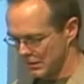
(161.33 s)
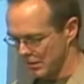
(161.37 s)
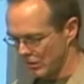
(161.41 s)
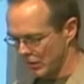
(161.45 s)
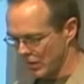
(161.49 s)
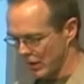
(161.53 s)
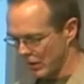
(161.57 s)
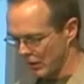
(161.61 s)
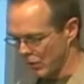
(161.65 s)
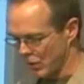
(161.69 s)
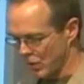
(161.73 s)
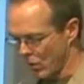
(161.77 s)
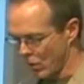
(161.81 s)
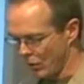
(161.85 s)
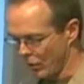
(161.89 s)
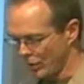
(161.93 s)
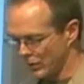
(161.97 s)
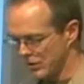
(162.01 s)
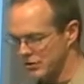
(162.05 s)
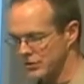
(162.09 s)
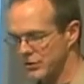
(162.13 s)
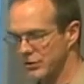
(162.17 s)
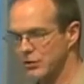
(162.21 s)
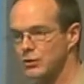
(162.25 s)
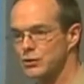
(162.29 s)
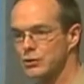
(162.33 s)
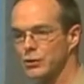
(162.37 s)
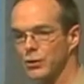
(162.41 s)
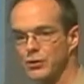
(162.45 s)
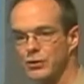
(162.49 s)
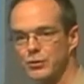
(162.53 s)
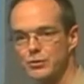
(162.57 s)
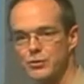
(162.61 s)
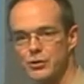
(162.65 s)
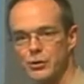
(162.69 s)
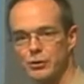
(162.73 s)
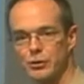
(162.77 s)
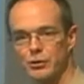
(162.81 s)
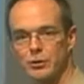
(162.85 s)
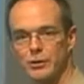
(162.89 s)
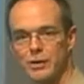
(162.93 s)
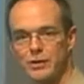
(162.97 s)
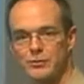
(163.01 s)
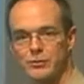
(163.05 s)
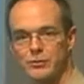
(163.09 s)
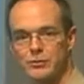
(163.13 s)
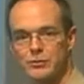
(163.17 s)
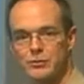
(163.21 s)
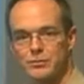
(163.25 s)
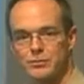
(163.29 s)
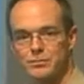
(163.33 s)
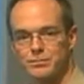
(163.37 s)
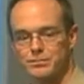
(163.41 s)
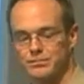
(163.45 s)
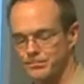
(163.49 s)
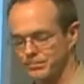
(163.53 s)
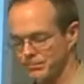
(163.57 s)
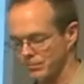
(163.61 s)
Well, our goal is to control those sugar levels.